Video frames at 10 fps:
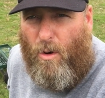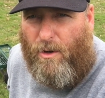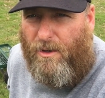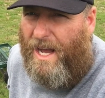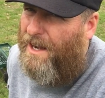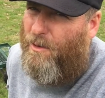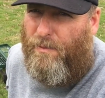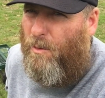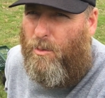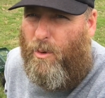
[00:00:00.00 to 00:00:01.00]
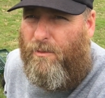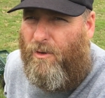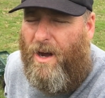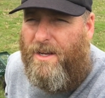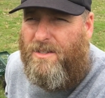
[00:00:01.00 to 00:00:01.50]
auger, I don't know if it would work
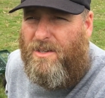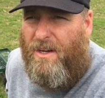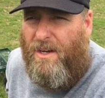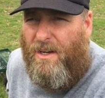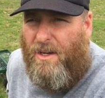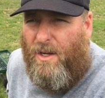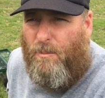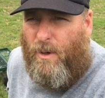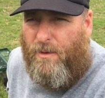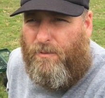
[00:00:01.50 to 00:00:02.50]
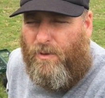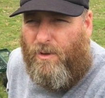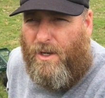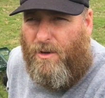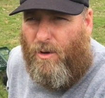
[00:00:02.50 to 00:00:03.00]
for ice, but
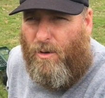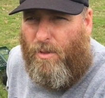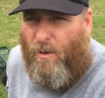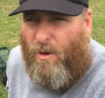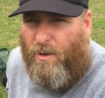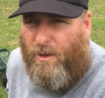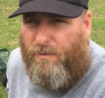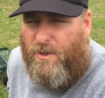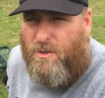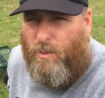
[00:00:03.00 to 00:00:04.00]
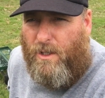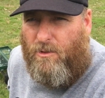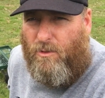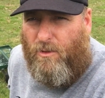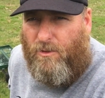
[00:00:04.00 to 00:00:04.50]
for an earth auger, if you just want
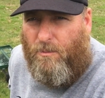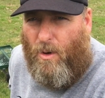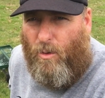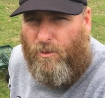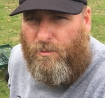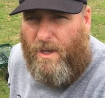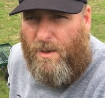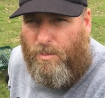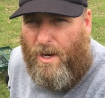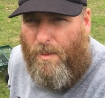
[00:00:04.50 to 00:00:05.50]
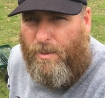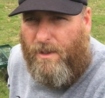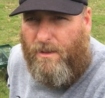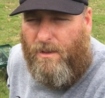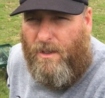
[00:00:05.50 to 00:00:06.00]
to drill some holes around the
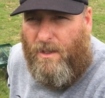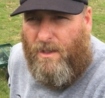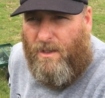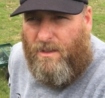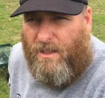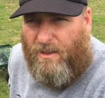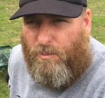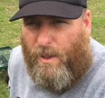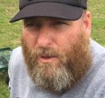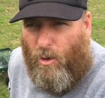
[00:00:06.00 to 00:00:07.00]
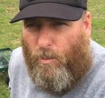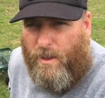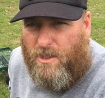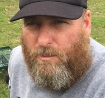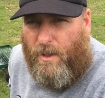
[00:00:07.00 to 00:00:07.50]
property and not spend a whole
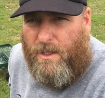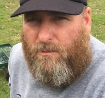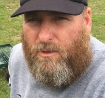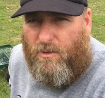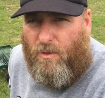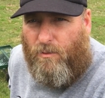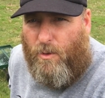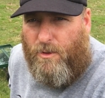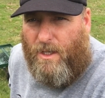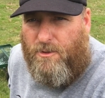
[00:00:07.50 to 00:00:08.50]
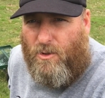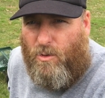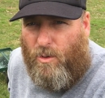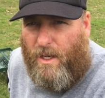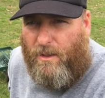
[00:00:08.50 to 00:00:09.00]
bunch of money, just throw your electric
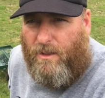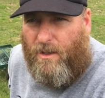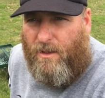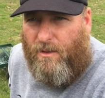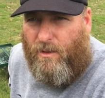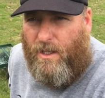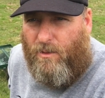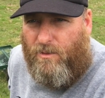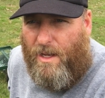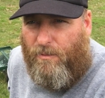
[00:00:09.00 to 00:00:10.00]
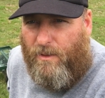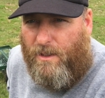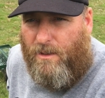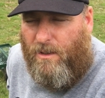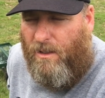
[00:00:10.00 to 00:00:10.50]
cord out there. It'll it'll
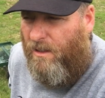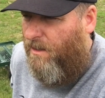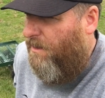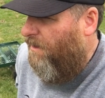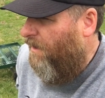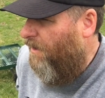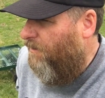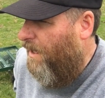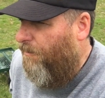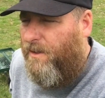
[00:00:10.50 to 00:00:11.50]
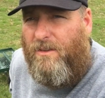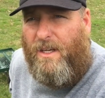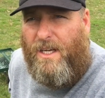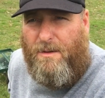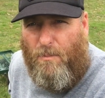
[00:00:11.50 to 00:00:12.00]
definitely it'll definitely
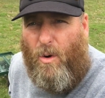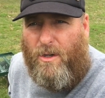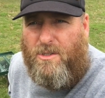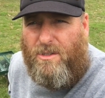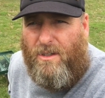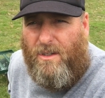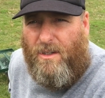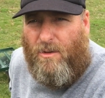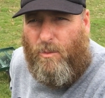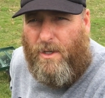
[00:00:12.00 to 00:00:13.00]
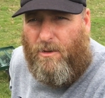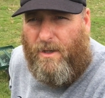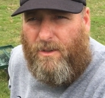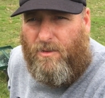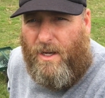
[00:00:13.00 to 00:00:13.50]
dig it in March when the
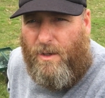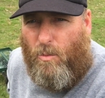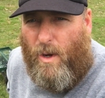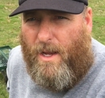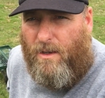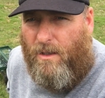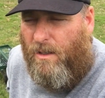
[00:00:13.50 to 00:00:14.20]
ground's kind of wet,